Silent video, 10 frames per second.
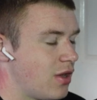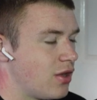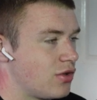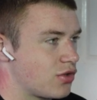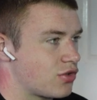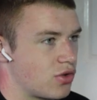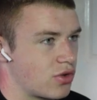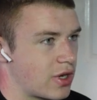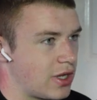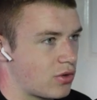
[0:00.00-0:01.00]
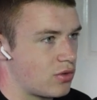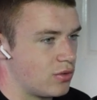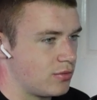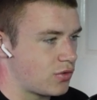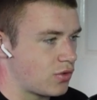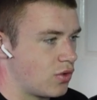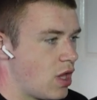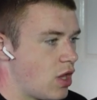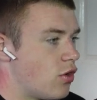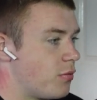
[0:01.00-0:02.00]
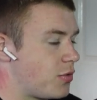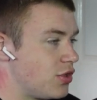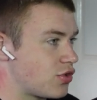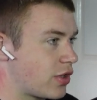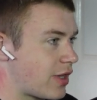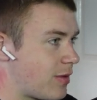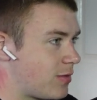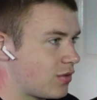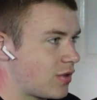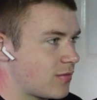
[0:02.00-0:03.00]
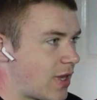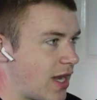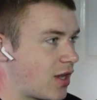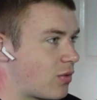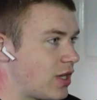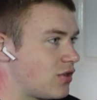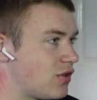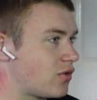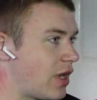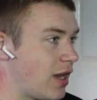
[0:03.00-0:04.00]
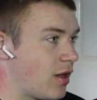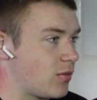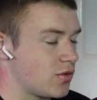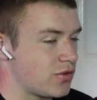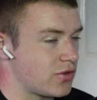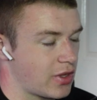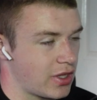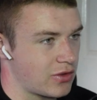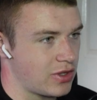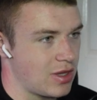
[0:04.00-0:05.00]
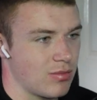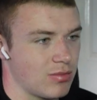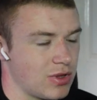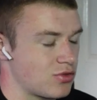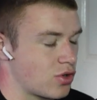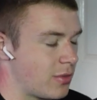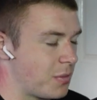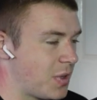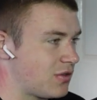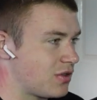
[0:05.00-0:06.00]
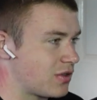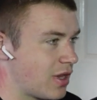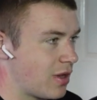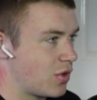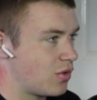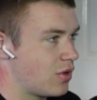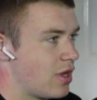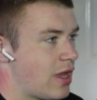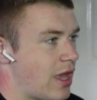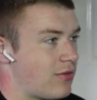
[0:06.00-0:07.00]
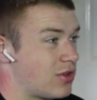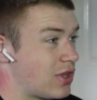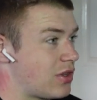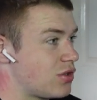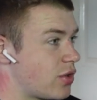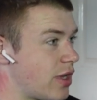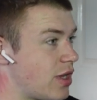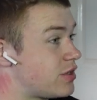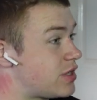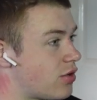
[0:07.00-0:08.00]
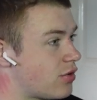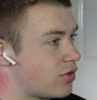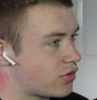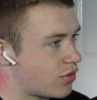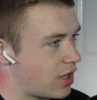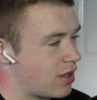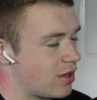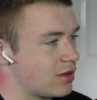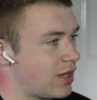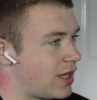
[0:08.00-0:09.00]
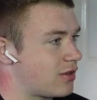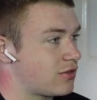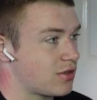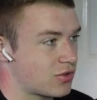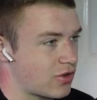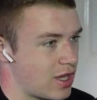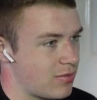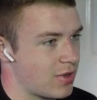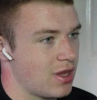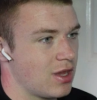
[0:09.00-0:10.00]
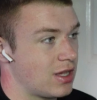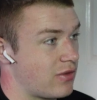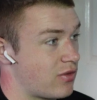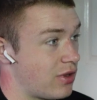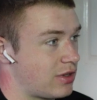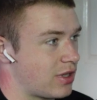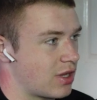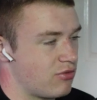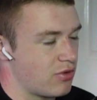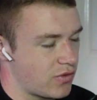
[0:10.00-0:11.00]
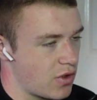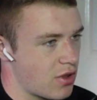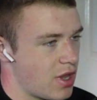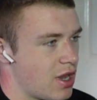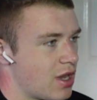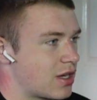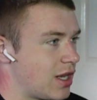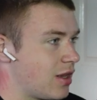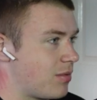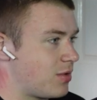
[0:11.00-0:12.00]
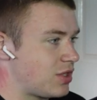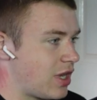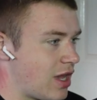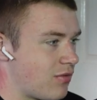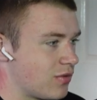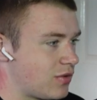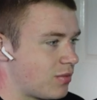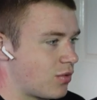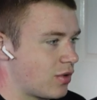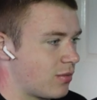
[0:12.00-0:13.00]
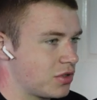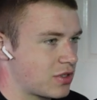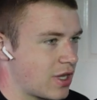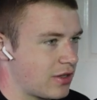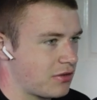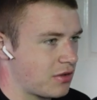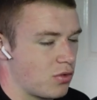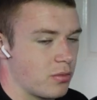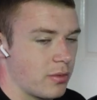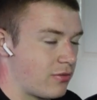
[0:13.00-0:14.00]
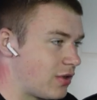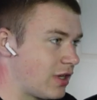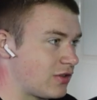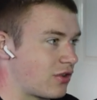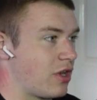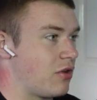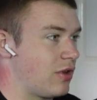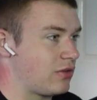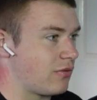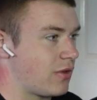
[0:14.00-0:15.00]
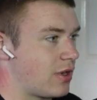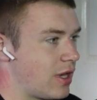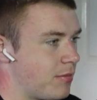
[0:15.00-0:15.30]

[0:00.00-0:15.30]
you're stronger as a whole. So hope you enjoyed the episode. Any questions or any episodes you'd like to see, please drop me a message and let me know. If you did enjoy it, share it on your story, like, subscribe, leave a rating and review. Greatly appreciate everyone supporting the podcast and hope everyone has a great rest of their day.